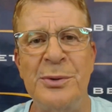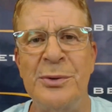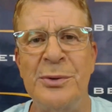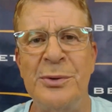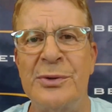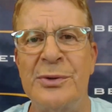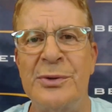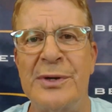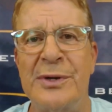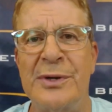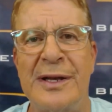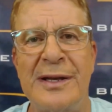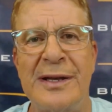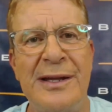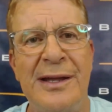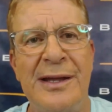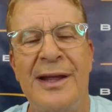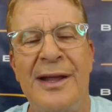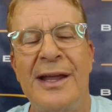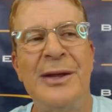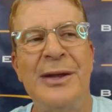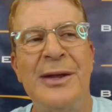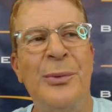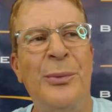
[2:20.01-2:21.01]
And he
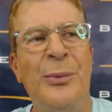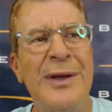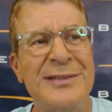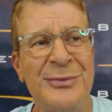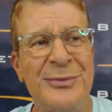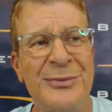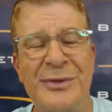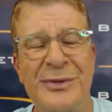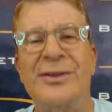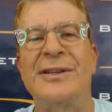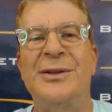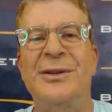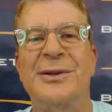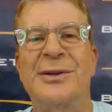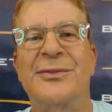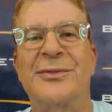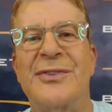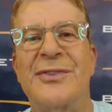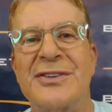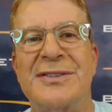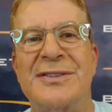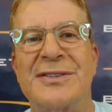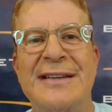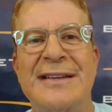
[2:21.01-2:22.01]
wasn't really
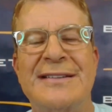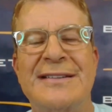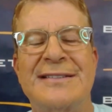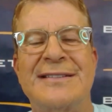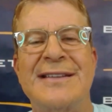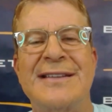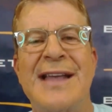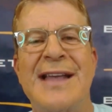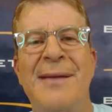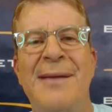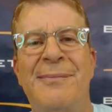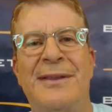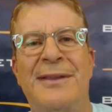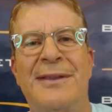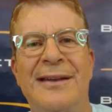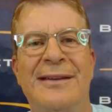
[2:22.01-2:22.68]
universally accepted.